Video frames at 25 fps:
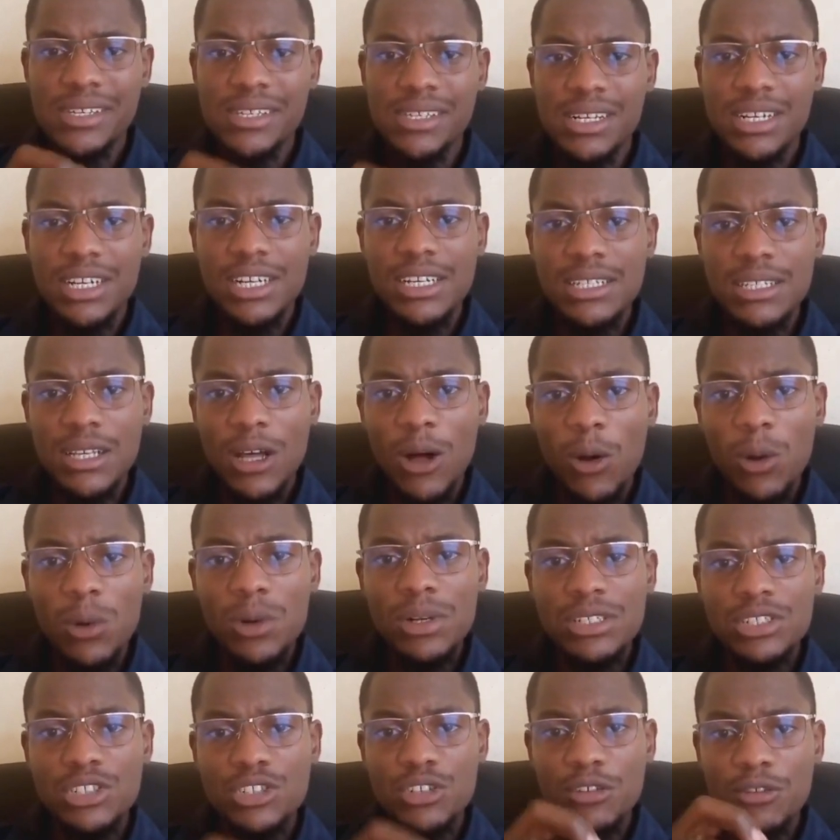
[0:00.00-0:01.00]

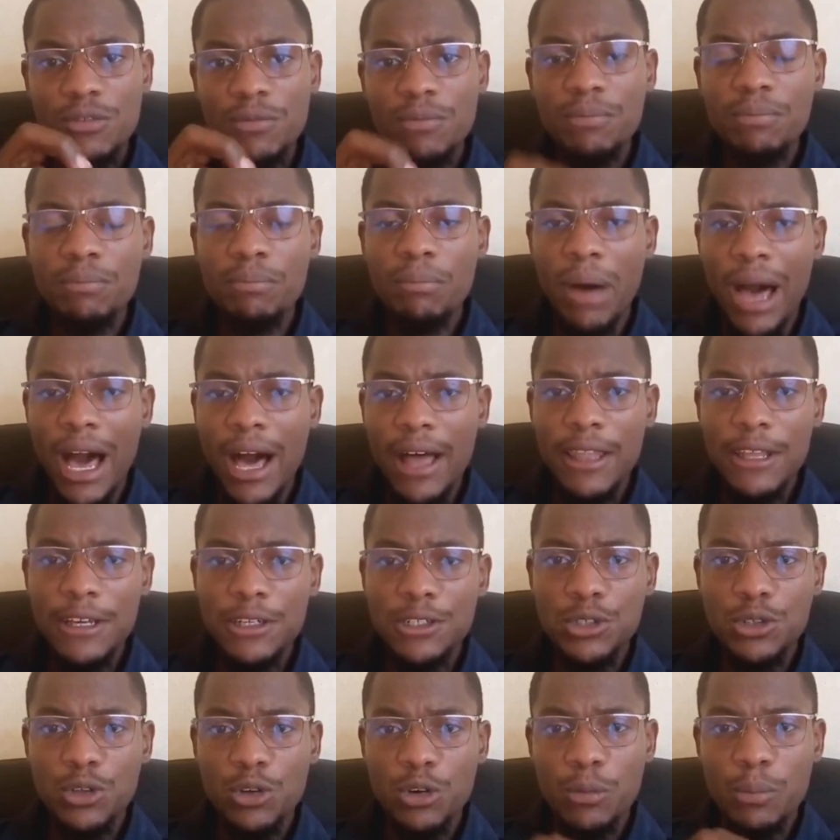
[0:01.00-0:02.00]
result to
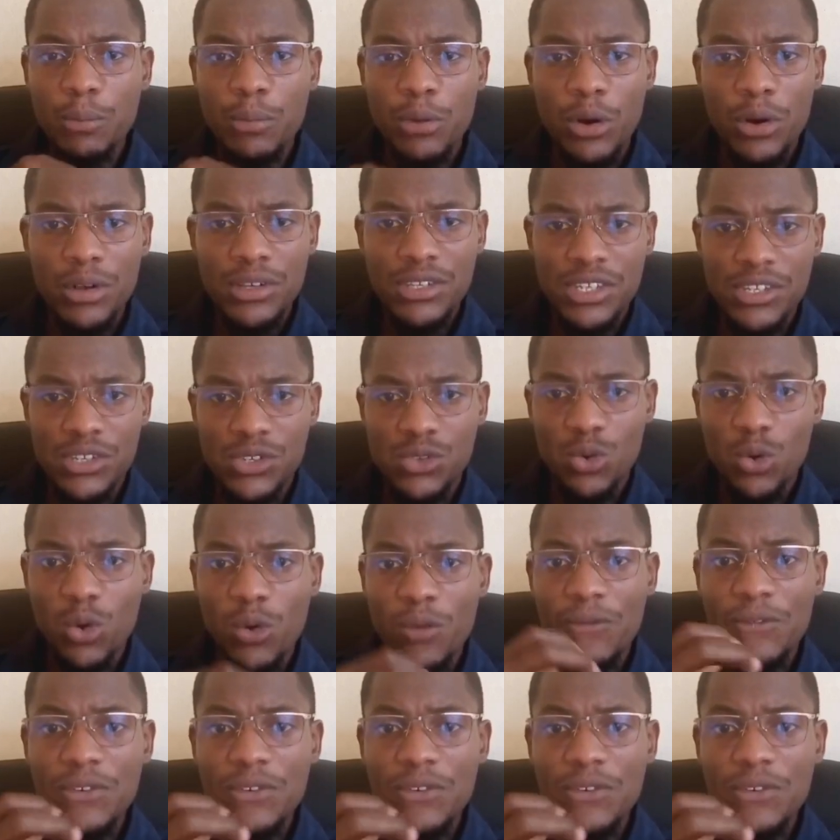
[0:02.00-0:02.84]
biological process or